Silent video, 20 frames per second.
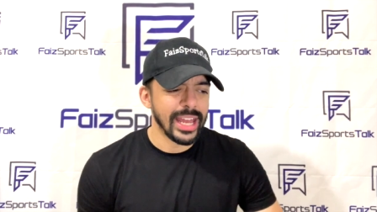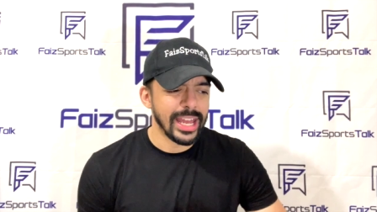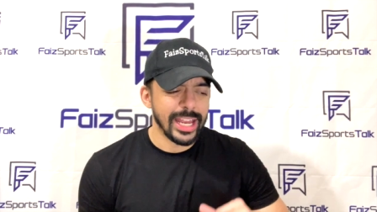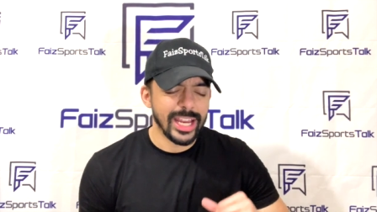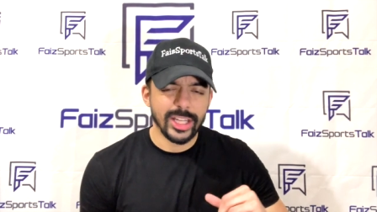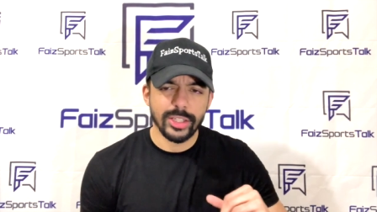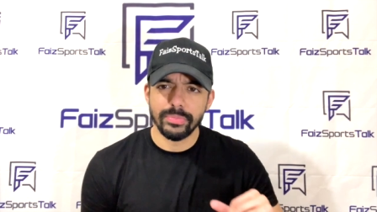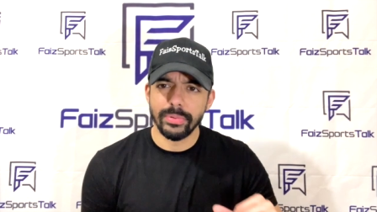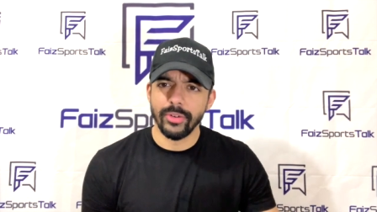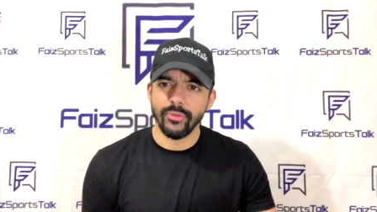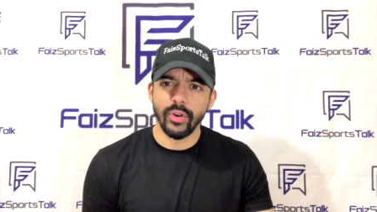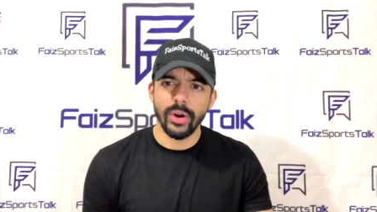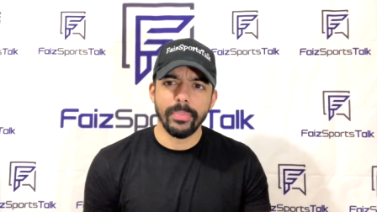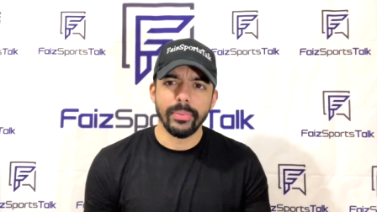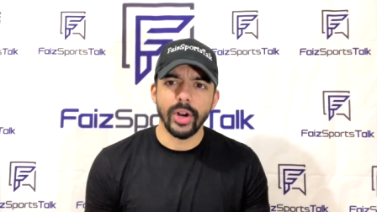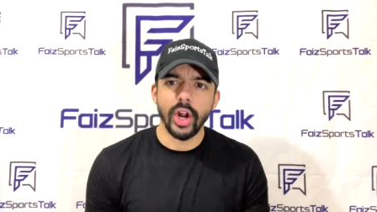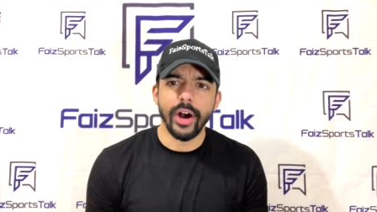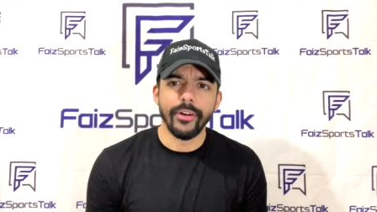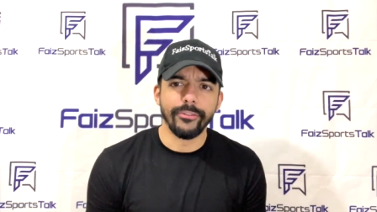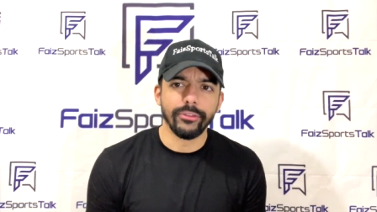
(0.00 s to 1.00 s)
He's been
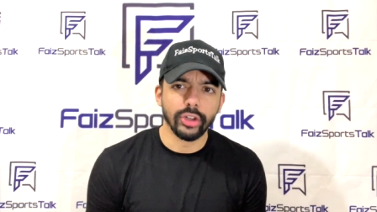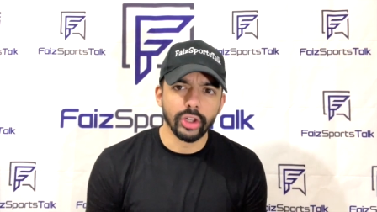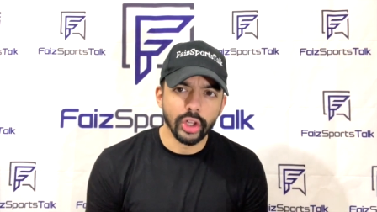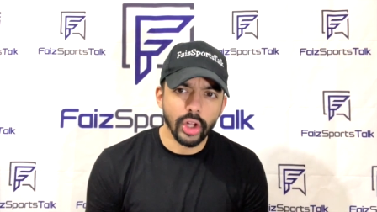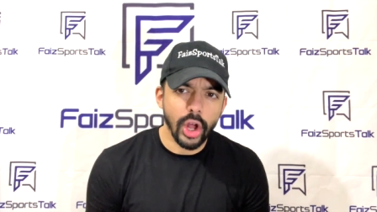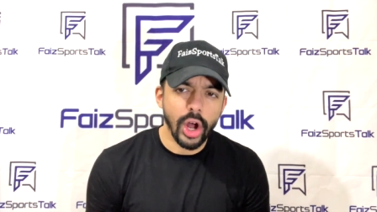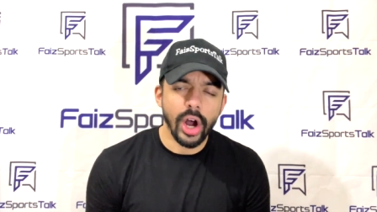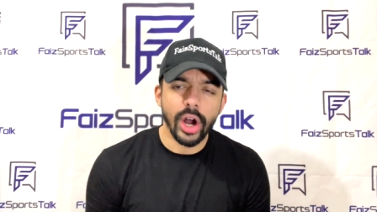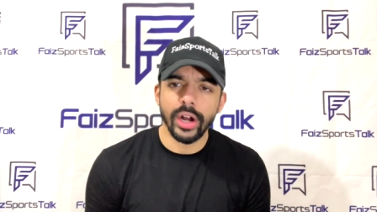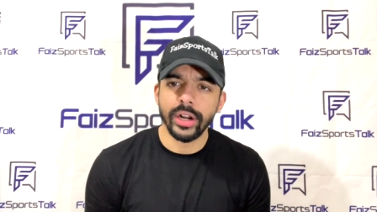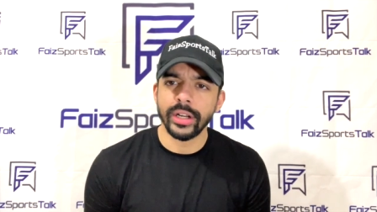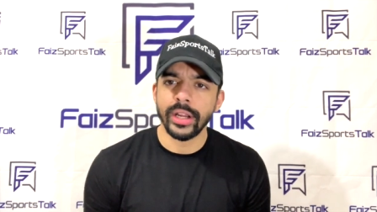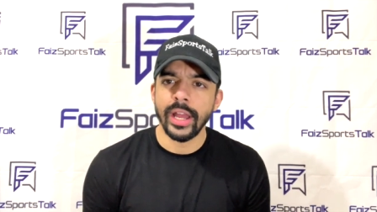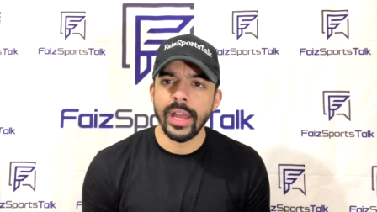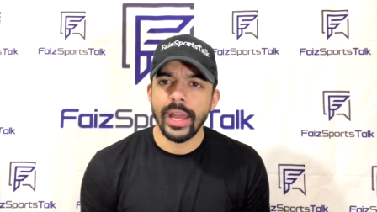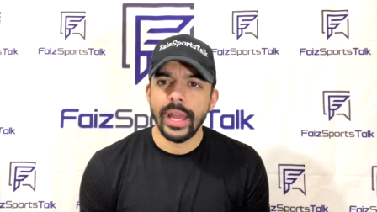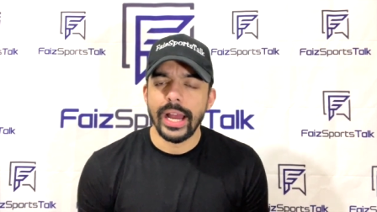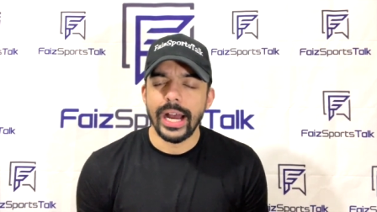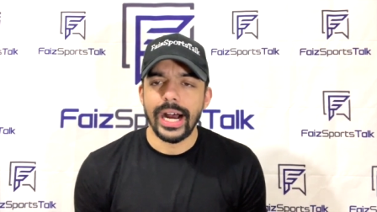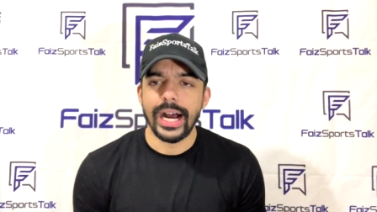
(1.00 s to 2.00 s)
ripping off long
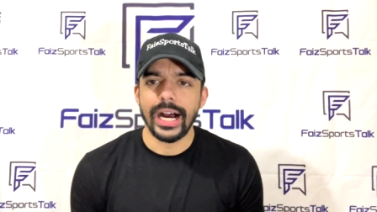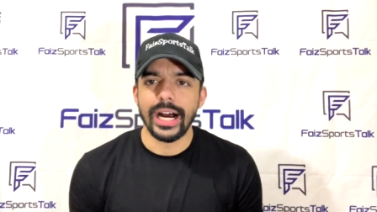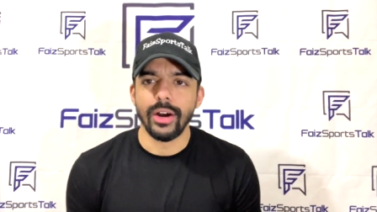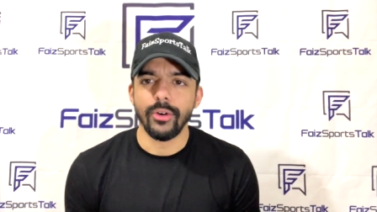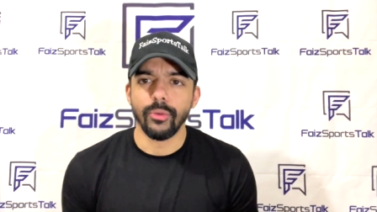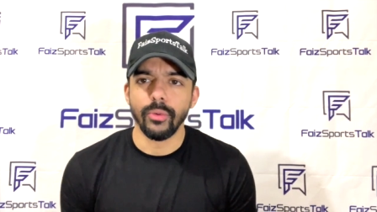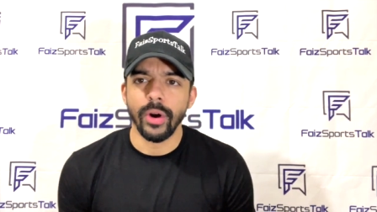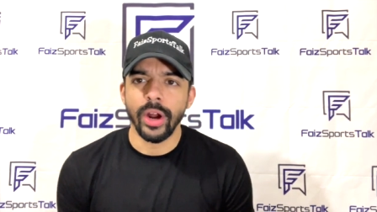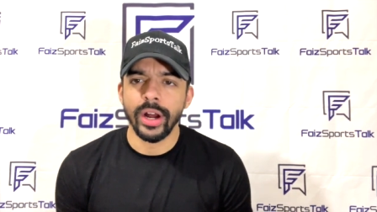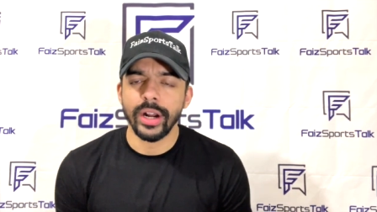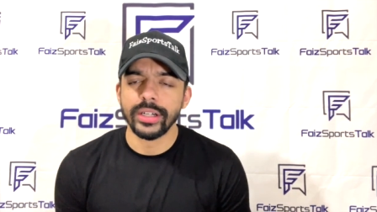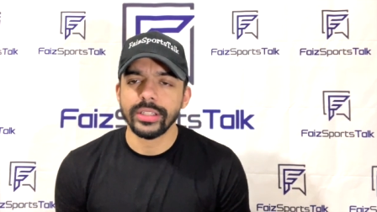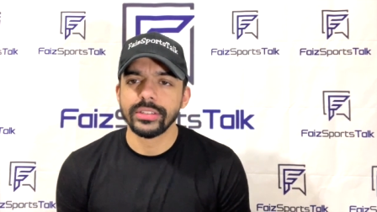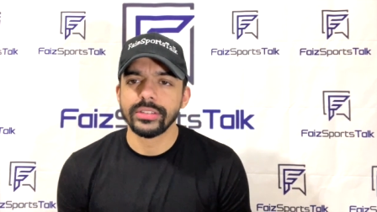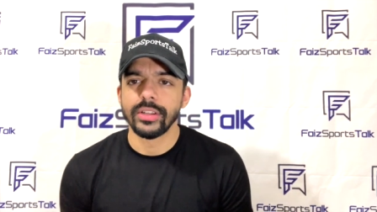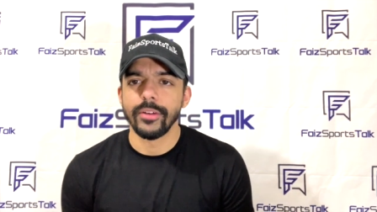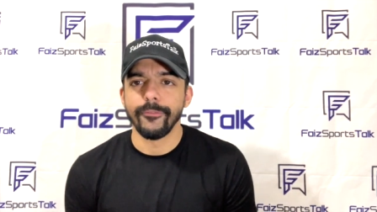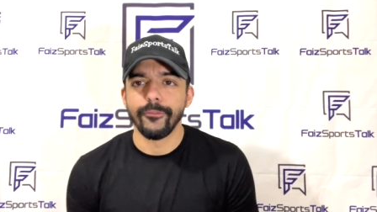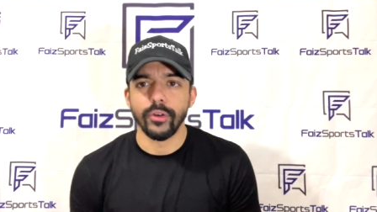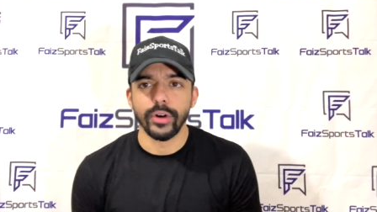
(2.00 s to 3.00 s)
uh,
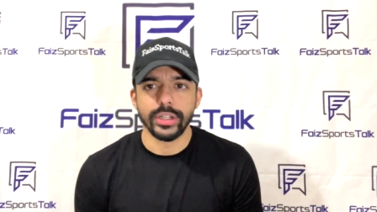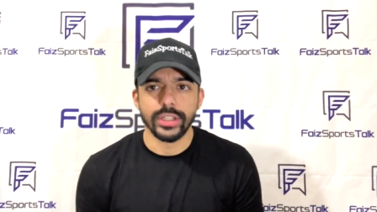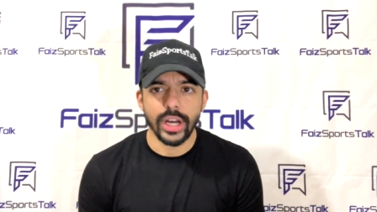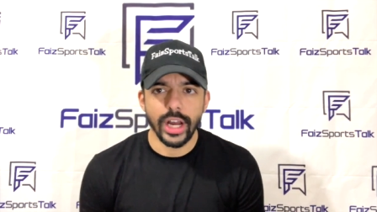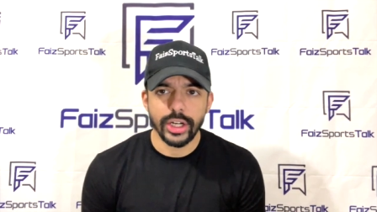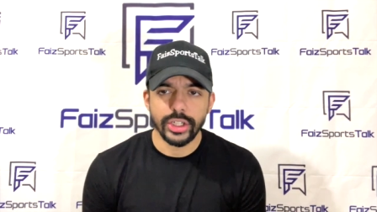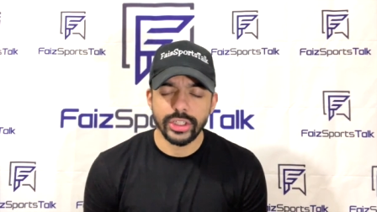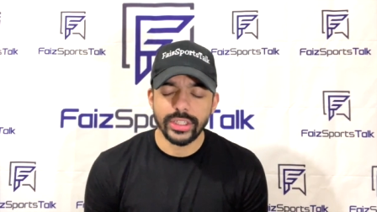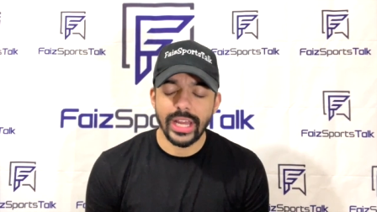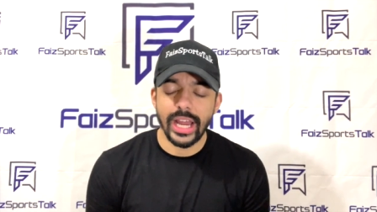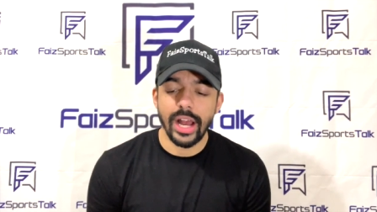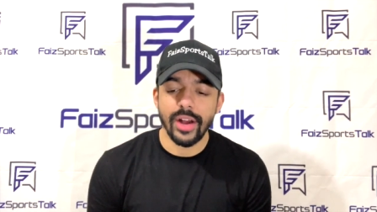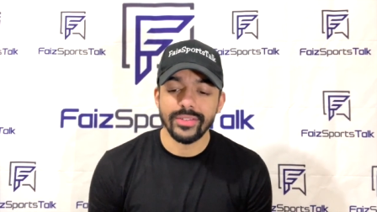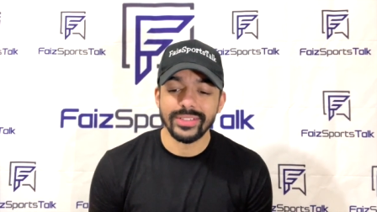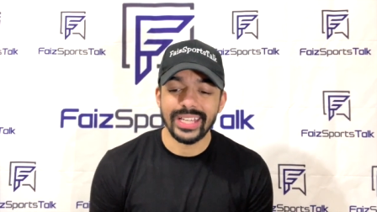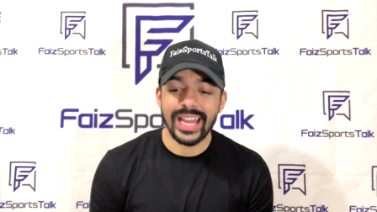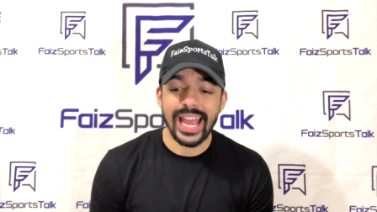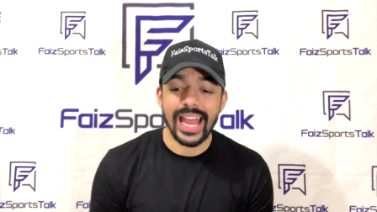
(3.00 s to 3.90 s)
runs for touchdowns,